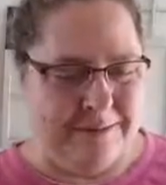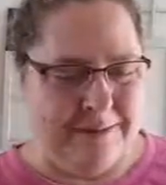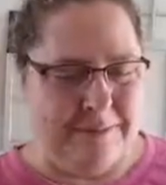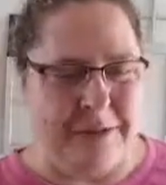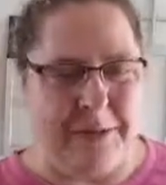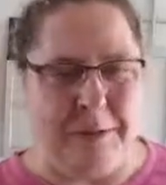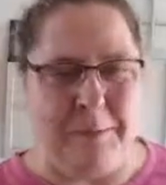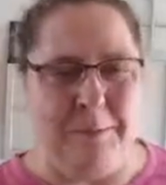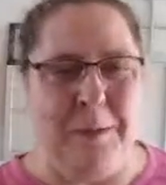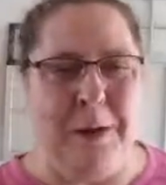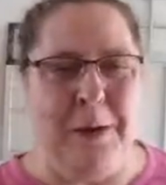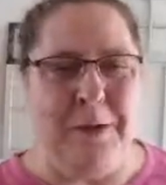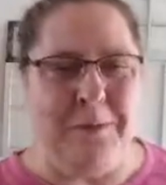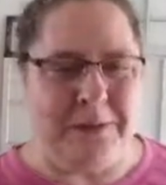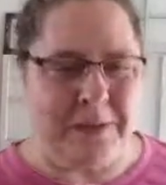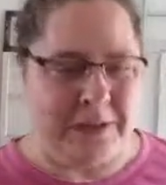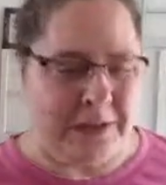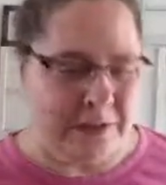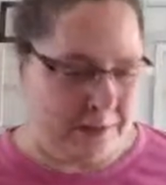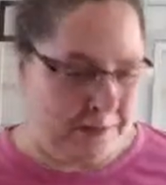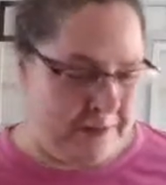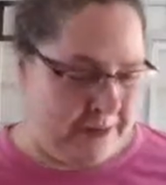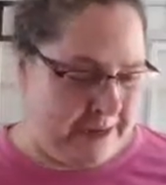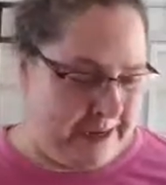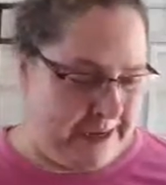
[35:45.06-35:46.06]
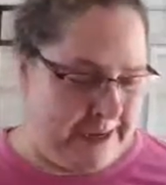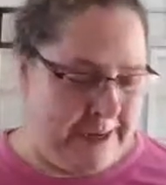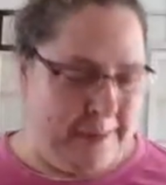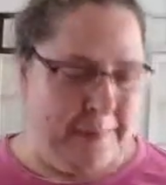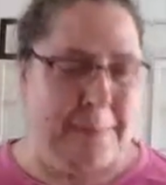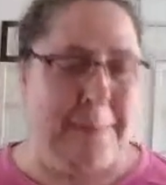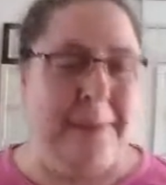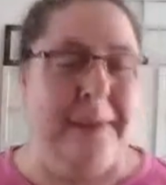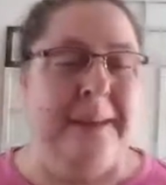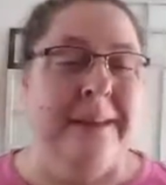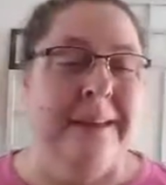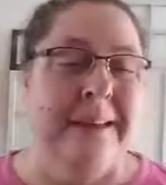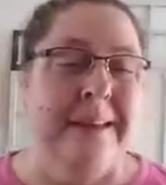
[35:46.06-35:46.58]
We woke you
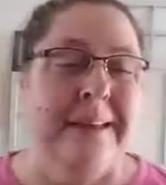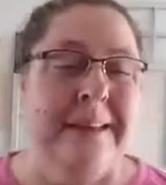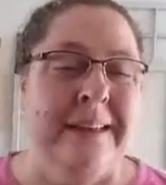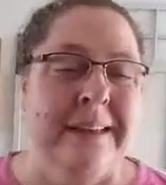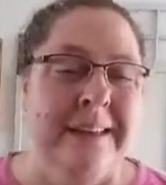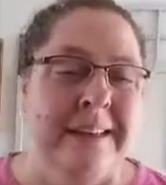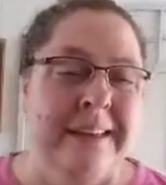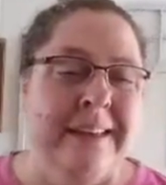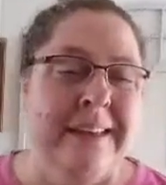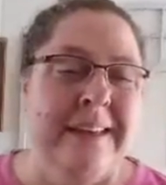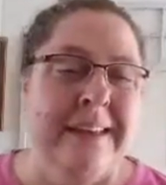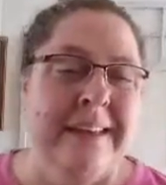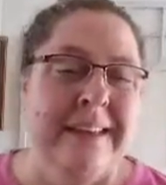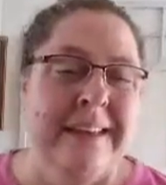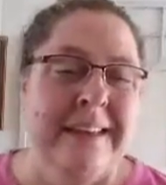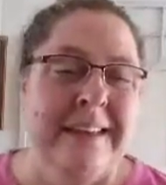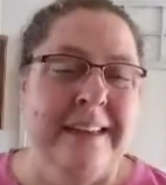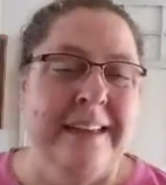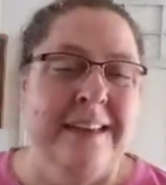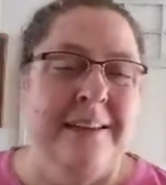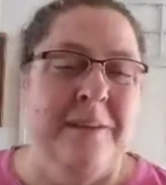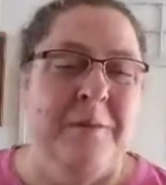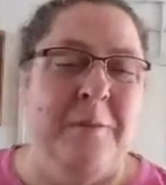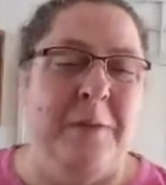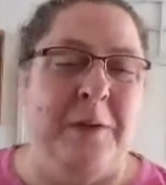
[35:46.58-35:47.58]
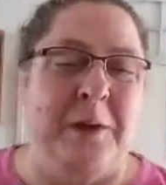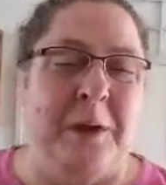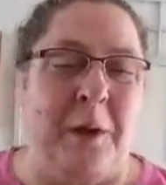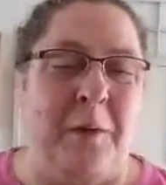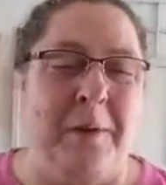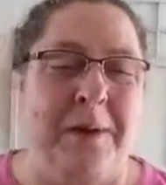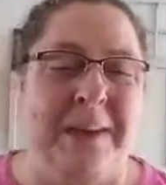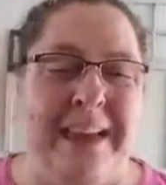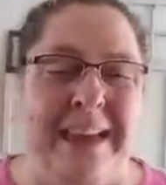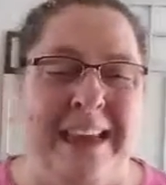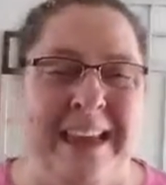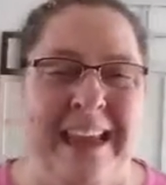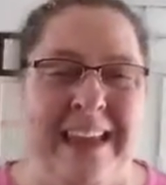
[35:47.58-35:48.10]
up. We're
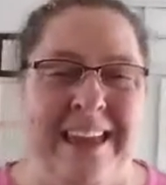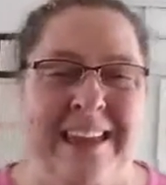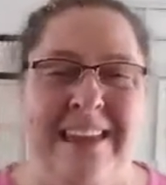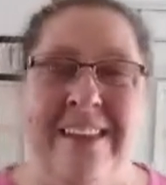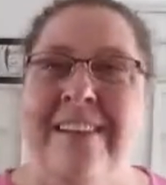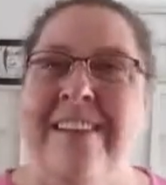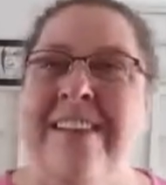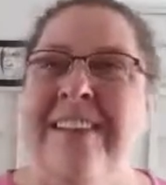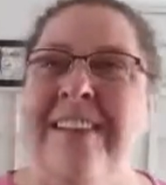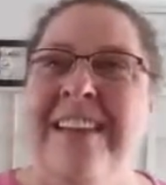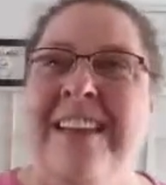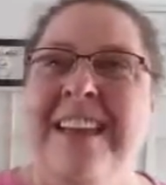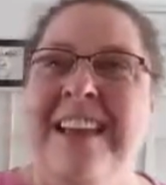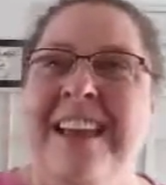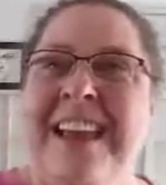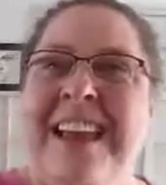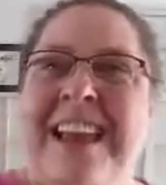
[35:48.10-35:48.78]
going to hell.